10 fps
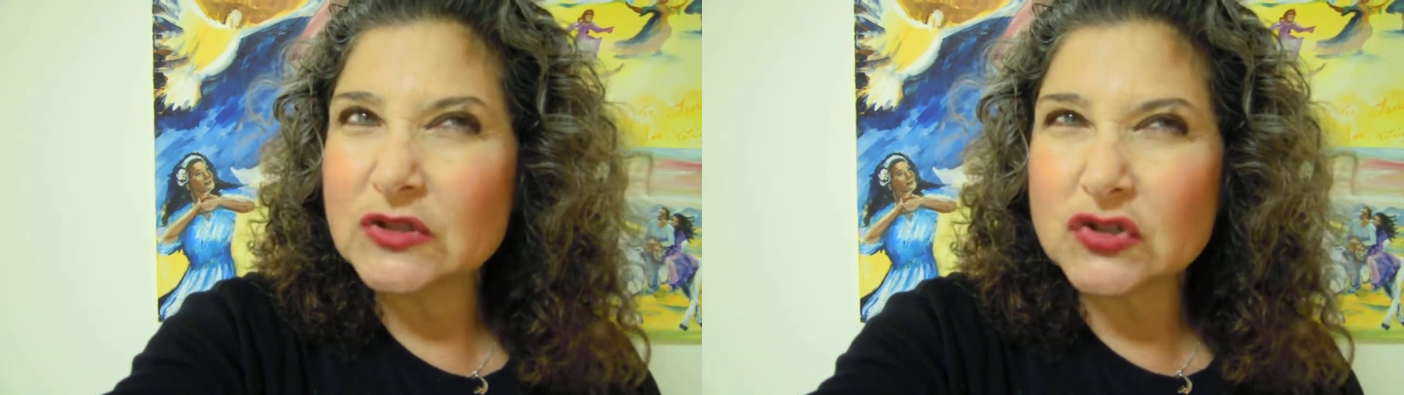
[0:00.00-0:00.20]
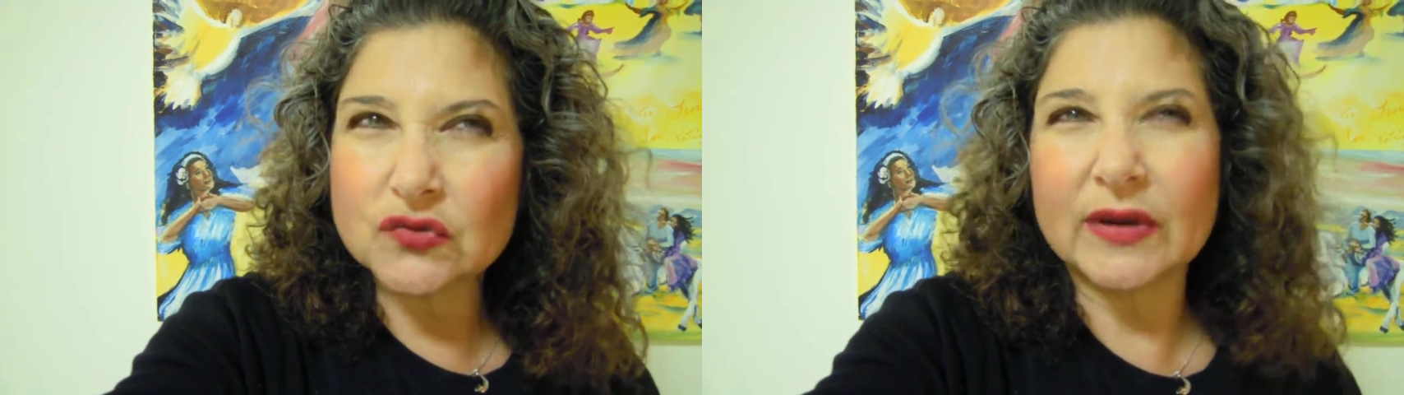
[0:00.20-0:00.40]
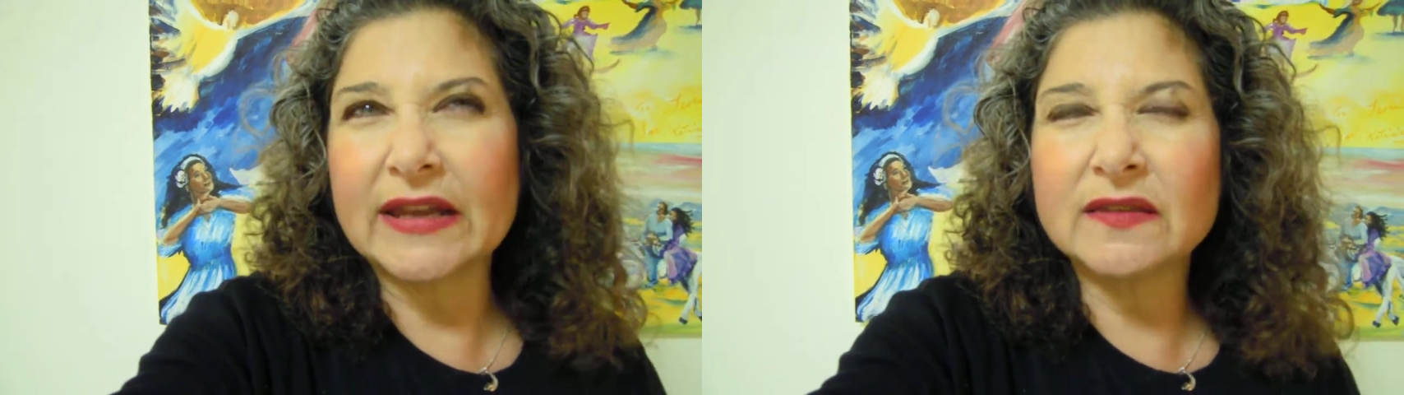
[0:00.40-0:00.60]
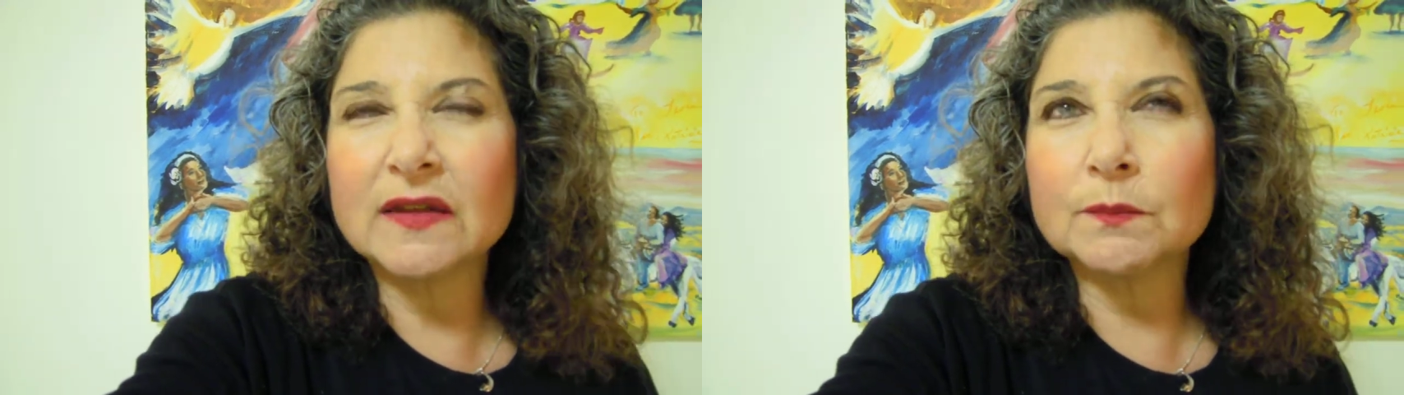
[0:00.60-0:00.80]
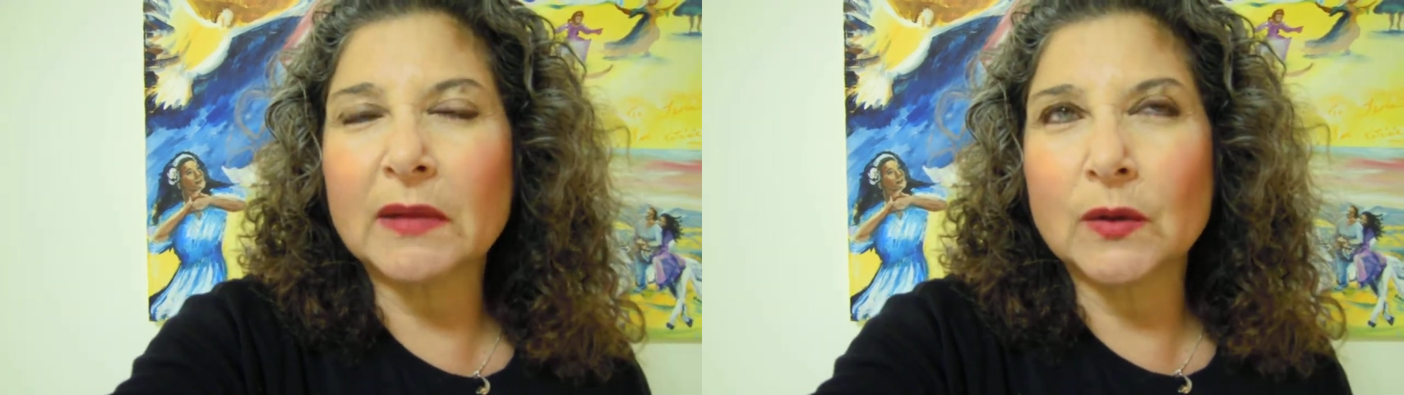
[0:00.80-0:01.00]

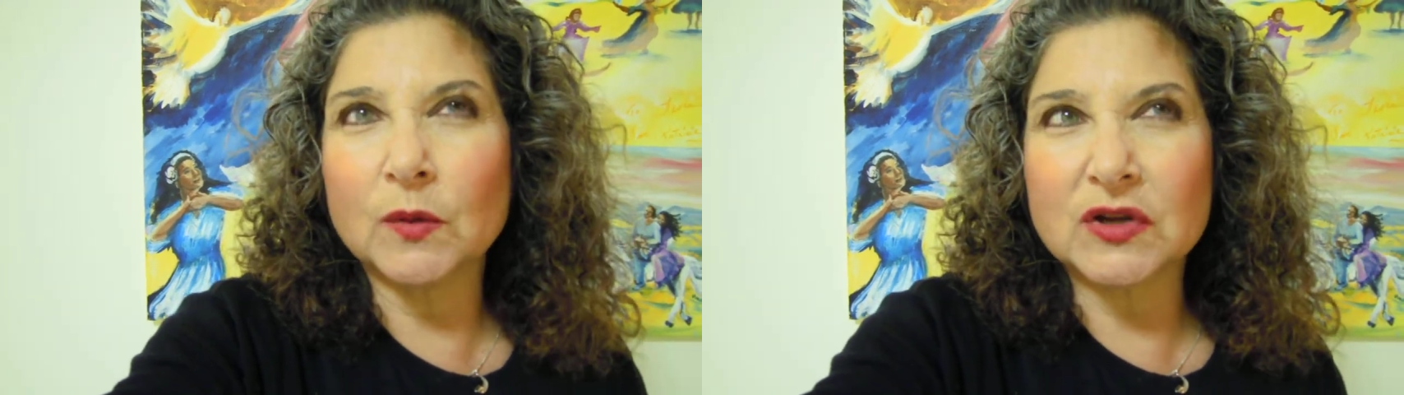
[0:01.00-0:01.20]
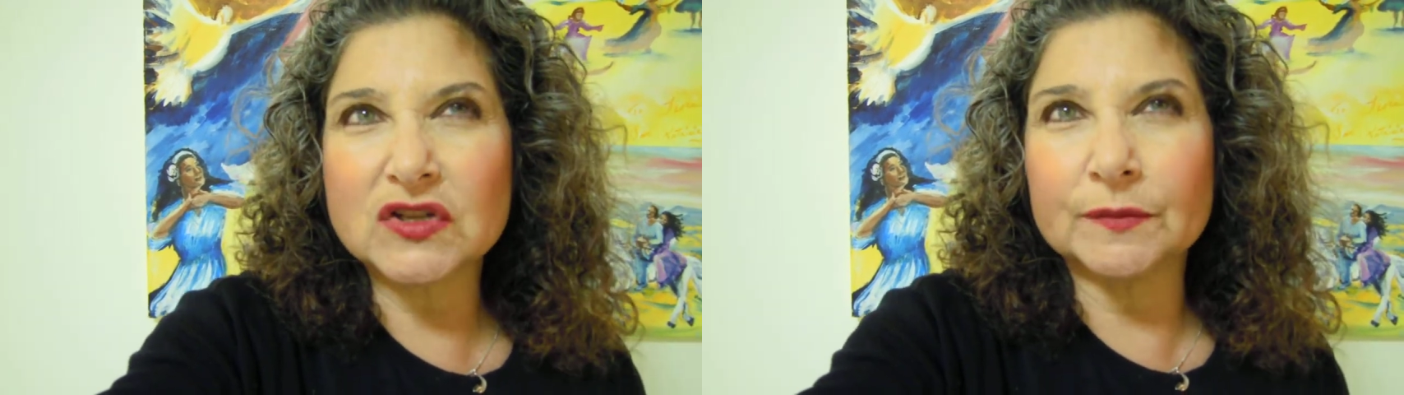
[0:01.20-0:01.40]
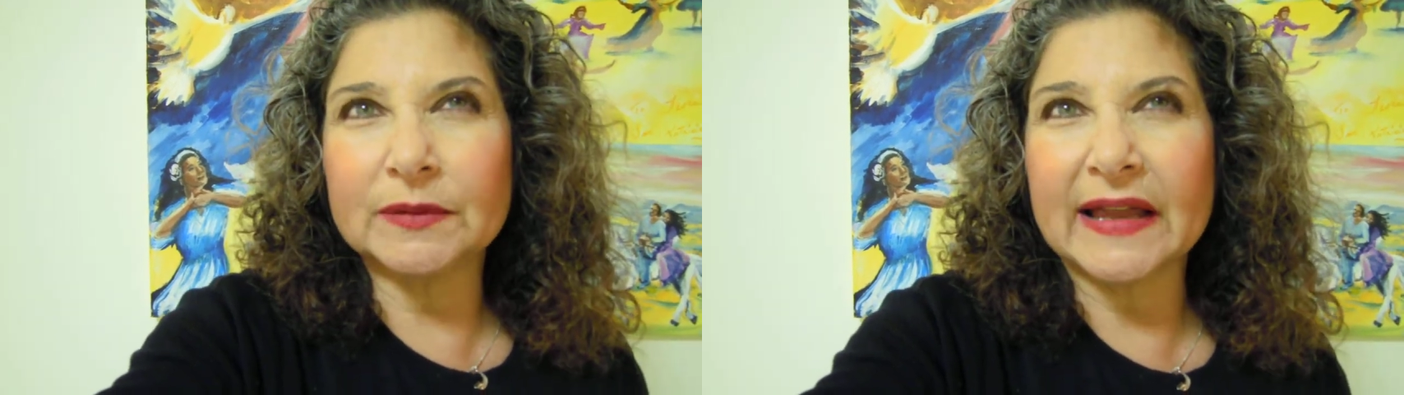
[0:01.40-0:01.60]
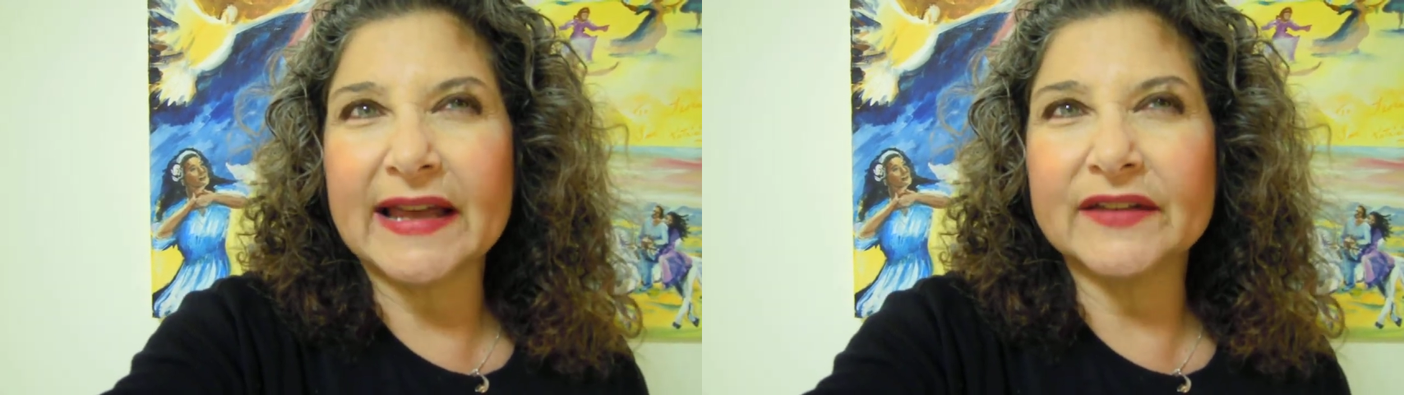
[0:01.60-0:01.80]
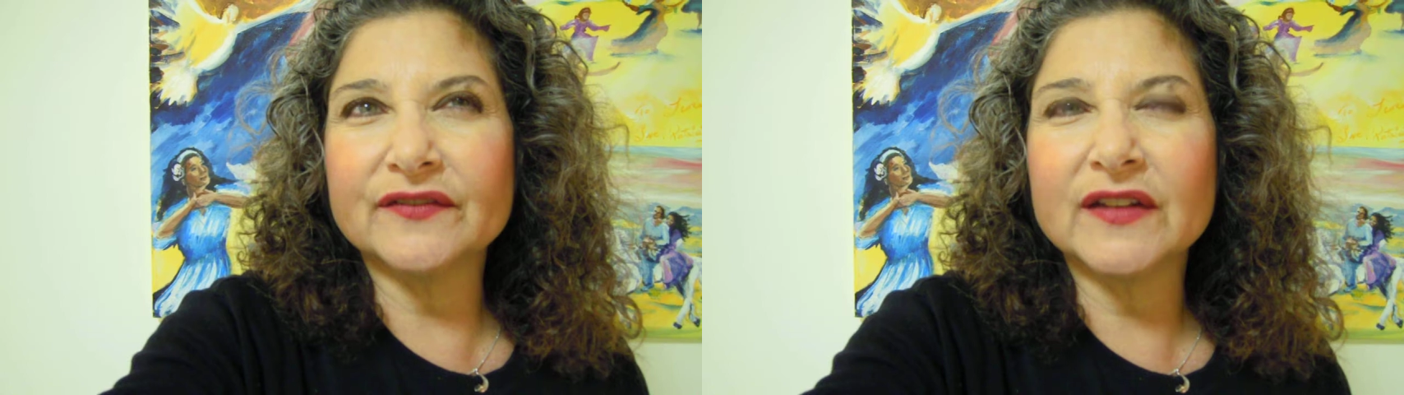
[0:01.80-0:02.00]
strengthen my worship
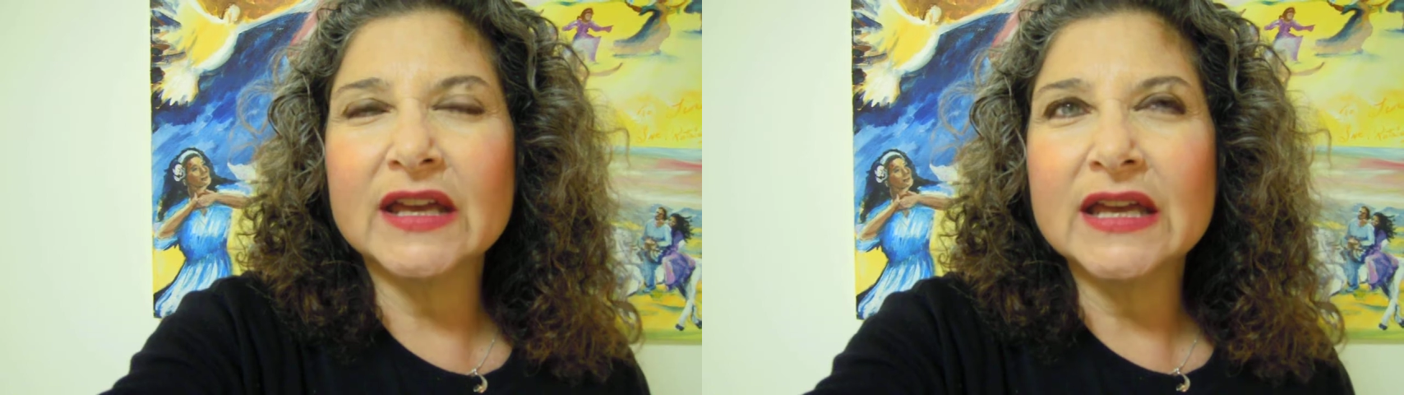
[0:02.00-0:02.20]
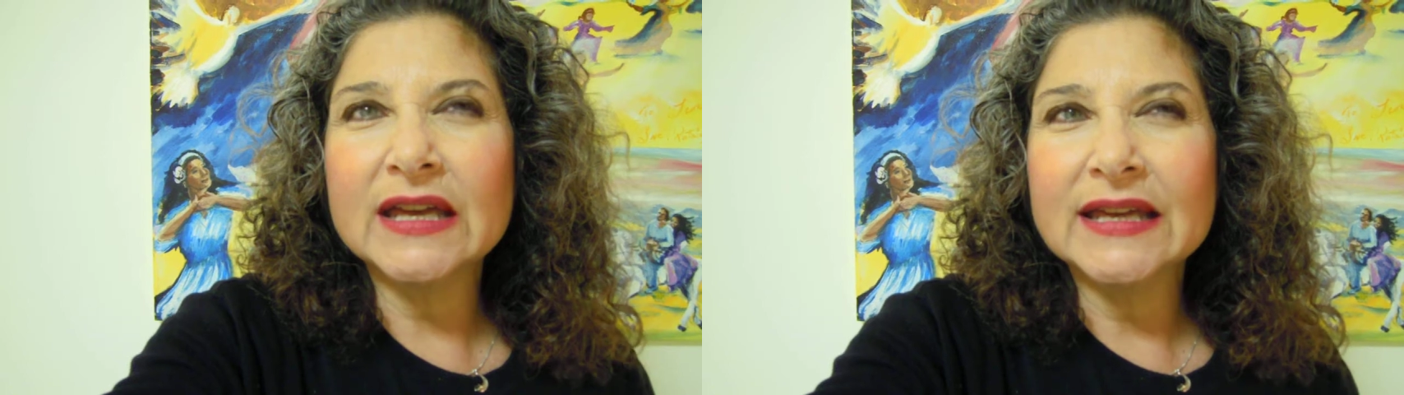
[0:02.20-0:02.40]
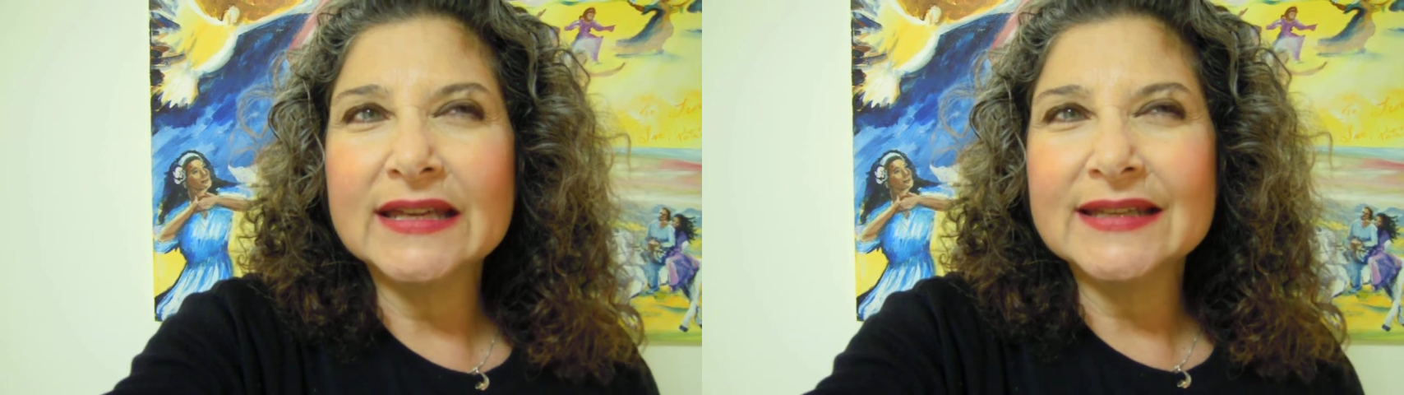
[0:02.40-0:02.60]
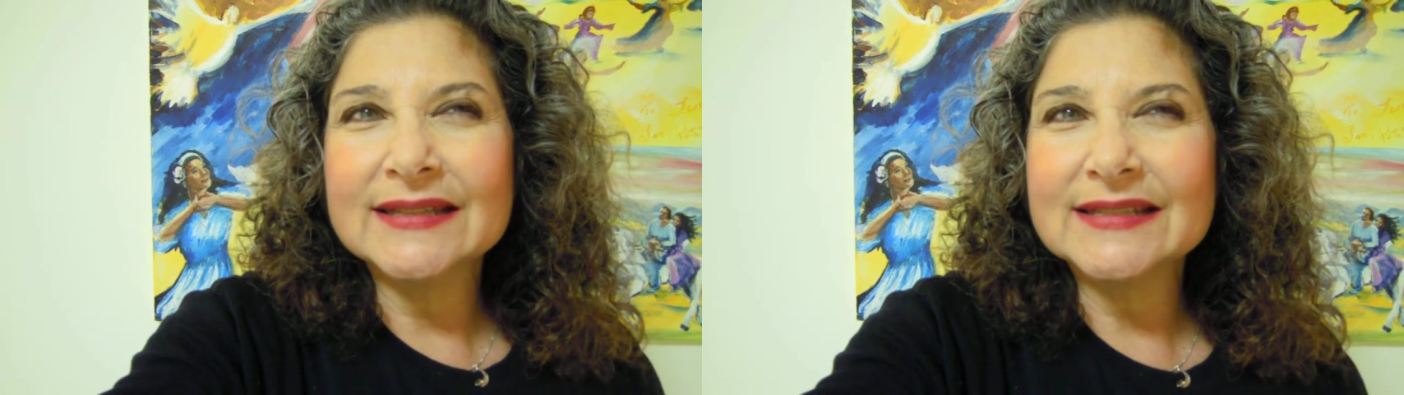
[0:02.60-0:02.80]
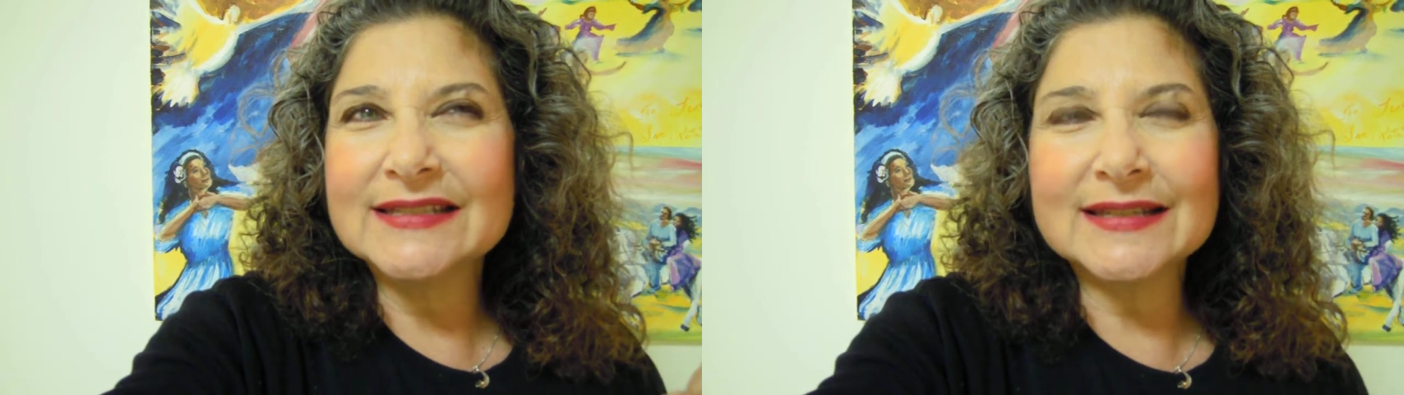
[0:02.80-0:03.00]
life,